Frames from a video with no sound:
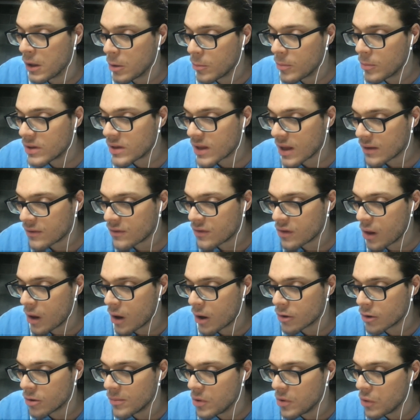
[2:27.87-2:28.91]
But that's
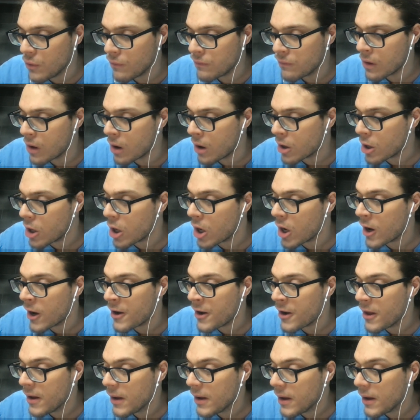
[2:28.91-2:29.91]
long removed, long gone.